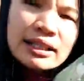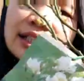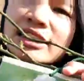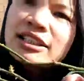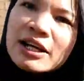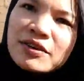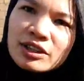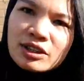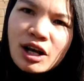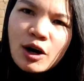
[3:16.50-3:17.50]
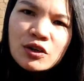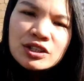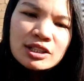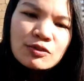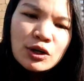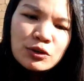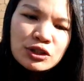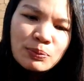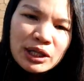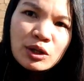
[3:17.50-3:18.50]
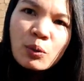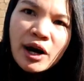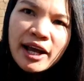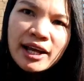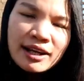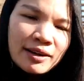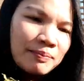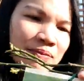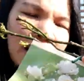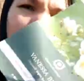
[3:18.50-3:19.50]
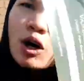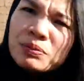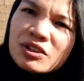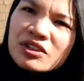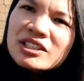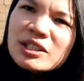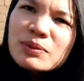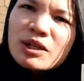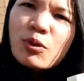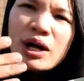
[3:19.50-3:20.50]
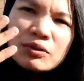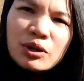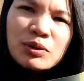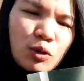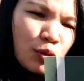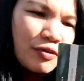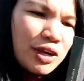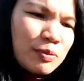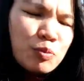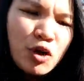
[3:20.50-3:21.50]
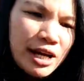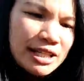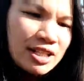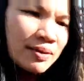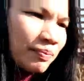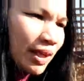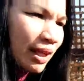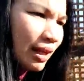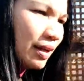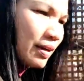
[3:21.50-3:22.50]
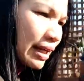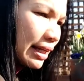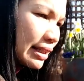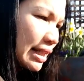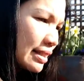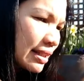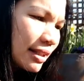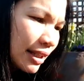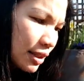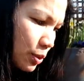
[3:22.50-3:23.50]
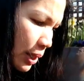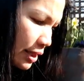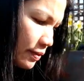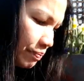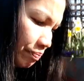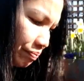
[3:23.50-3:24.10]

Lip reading: this is David Austin rose, by the way. I hope you can see me well though, because very bright. Okay, let's see the next one.